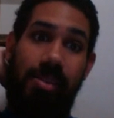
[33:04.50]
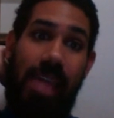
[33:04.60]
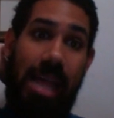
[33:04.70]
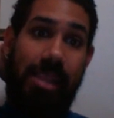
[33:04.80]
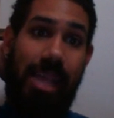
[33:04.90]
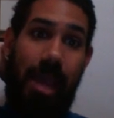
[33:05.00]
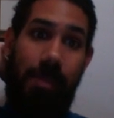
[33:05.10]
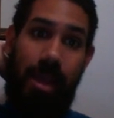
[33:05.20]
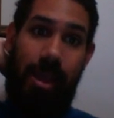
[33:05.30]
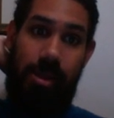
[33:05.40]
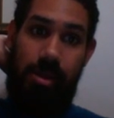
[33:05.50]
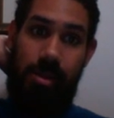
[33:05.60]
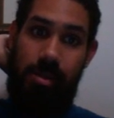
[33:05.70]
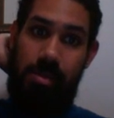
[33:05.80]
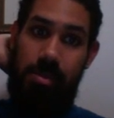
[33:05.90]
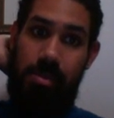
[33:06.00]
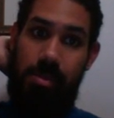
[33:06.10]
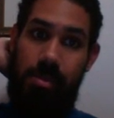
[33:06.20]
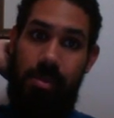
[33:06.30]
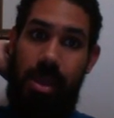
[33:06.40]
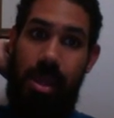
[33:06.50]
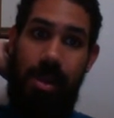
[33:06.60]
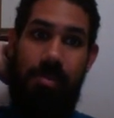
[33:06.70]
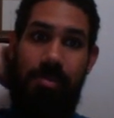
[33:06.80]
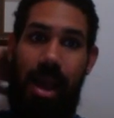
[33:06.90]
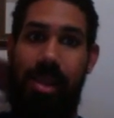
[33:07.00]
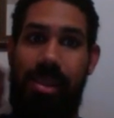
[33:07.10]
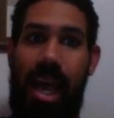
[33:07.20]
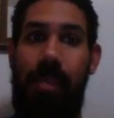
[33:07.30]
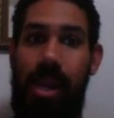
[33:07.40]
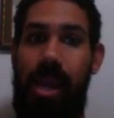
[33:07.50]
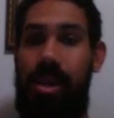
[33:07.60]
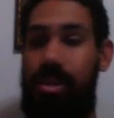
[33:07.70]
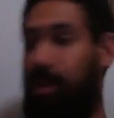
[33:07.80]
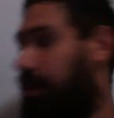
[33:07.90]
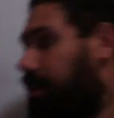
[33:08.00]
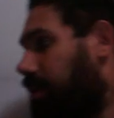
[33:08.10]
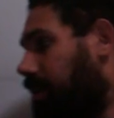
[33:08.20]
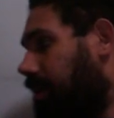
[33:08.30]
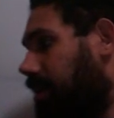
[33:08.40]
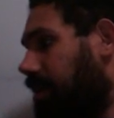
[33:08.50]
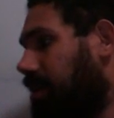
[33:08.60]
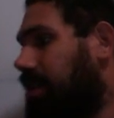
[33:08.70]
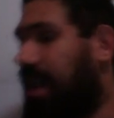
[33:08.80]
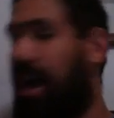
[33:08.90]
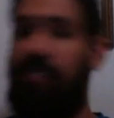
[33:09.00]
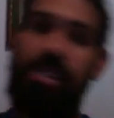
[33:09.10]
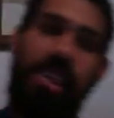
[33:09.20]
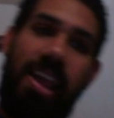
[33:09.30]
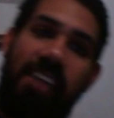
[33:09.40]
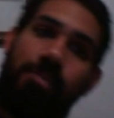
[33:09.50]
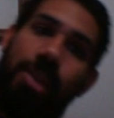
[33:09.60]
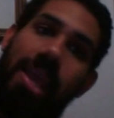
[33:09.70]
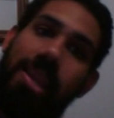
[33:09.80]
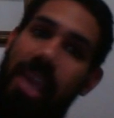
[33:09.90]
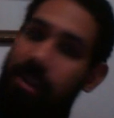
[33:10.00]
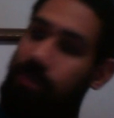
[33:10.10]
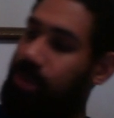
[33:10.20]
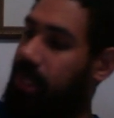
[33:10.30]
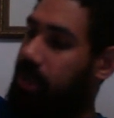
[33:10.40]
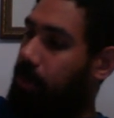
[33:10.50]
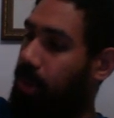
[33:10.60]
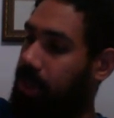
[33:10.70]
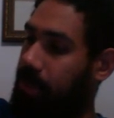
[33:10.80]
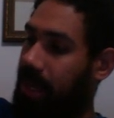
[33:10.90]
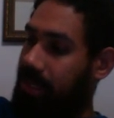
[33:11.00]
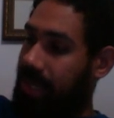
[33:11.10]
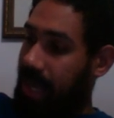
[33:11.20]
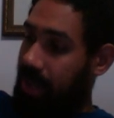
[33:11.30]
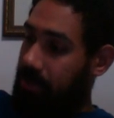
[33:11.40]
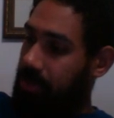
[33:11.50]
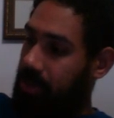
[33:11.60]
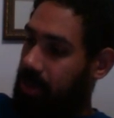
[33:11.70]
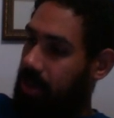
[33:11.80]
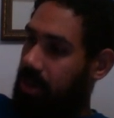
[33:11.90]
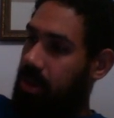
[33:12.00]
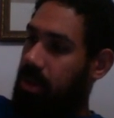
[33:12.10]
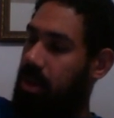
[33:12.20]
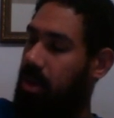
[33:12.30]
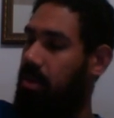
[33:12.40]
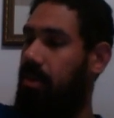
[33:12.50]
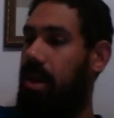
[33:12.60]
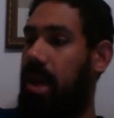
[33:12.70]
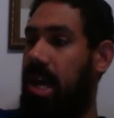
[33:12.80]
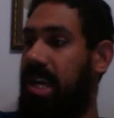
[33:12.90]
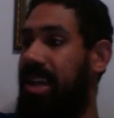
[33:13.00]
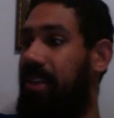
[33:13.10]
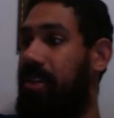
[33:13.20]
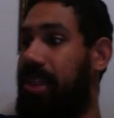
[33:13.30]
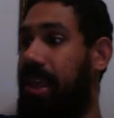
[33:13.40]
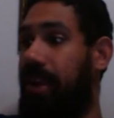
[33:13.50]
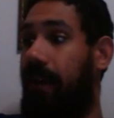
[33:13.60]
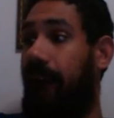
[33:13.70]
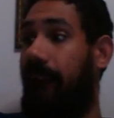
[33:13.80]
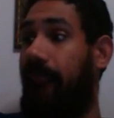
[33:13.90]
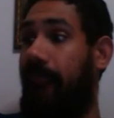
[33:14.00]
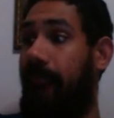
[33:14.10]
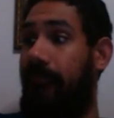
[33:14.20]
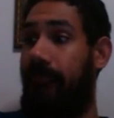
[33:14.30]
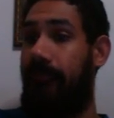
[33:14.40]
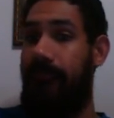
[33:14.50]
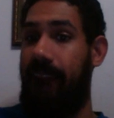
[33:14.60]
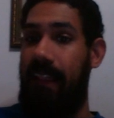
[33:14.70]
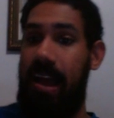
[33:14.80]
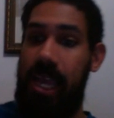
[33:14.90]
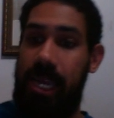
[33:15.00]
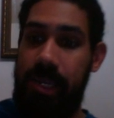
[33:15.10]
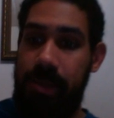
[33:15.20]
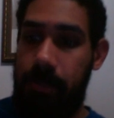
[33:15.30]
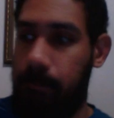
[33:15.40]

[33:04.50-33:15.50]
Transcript: that timeline, in my timeline as well. Because obviously I've played every single Pokemon game and everything, and